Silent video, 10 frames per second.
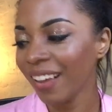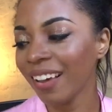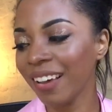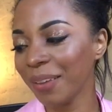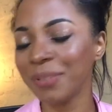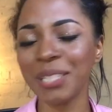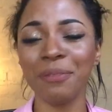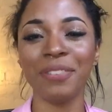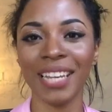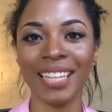I'm just
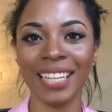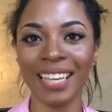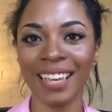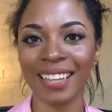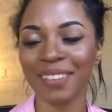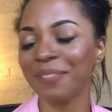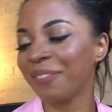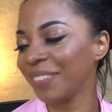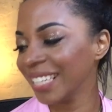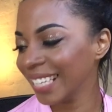I'm
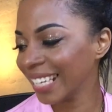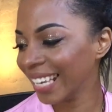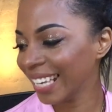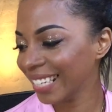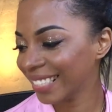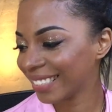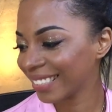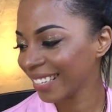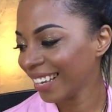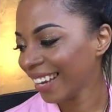feeling it.
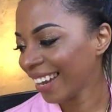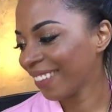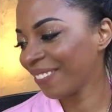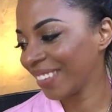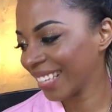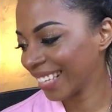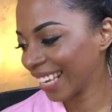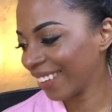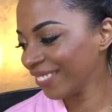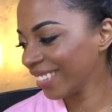I'm feeling
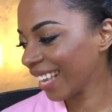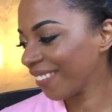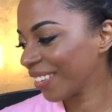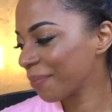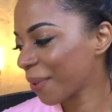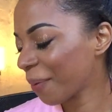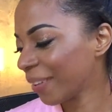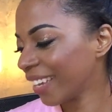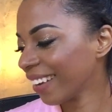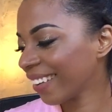it. I'm really having a
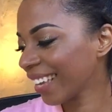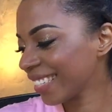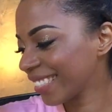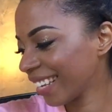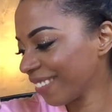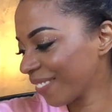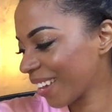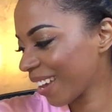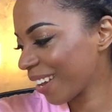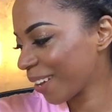moment. Okay, Ten of
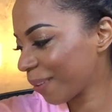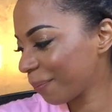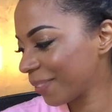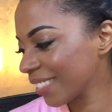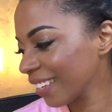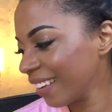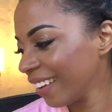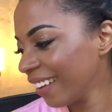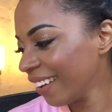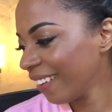Cups.
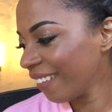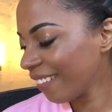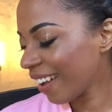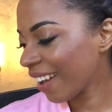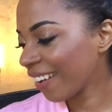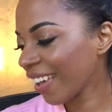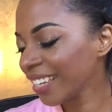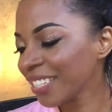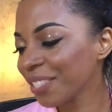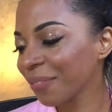Wow.
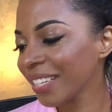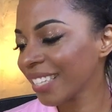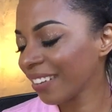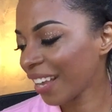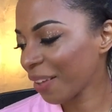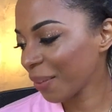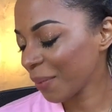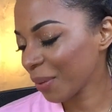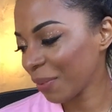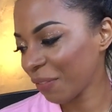And I just write down how they
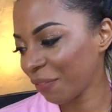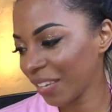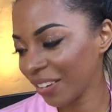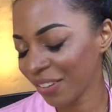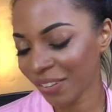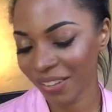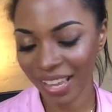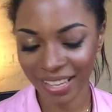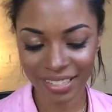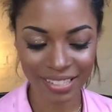make me feel.
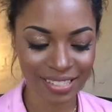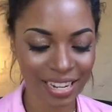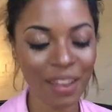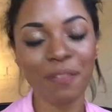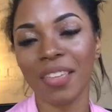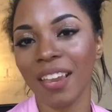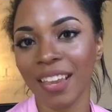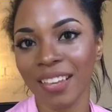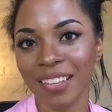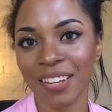And if
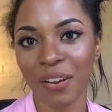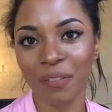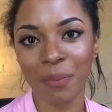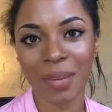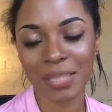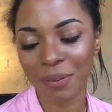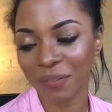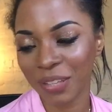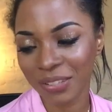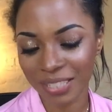they, you know, if it makes me
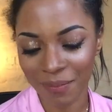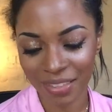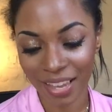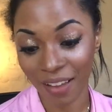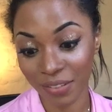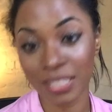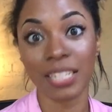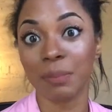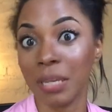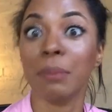feel something, obviously
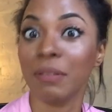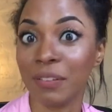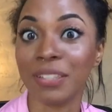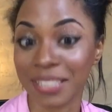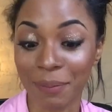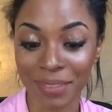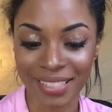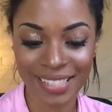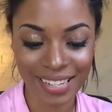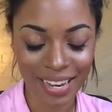it's making me feel
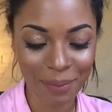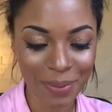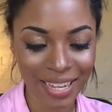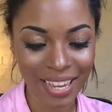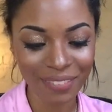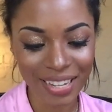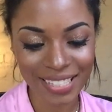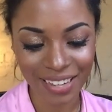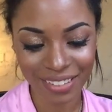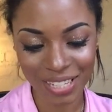something today. But I write
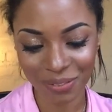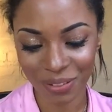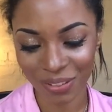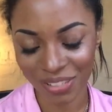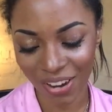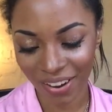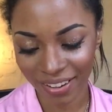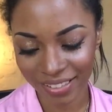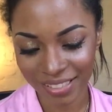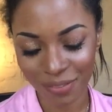down each one of those
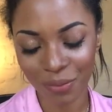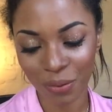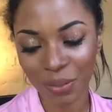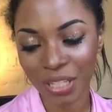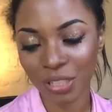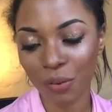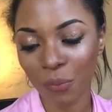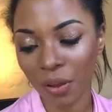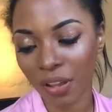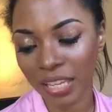cards, well, each,
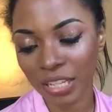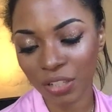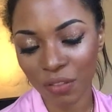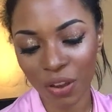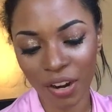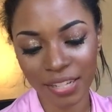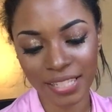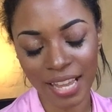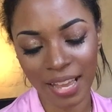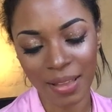each of the cards
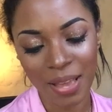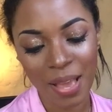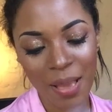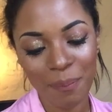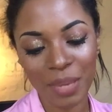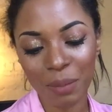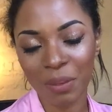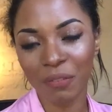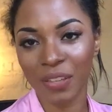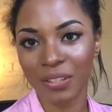that make
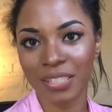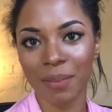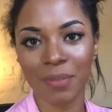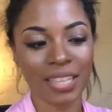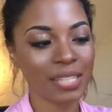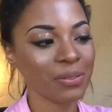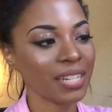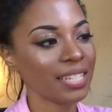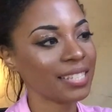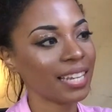me feel something. This is
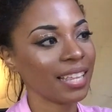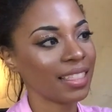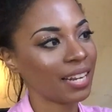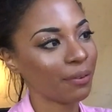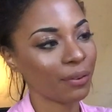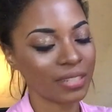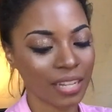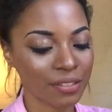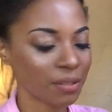an intent that I wrote down.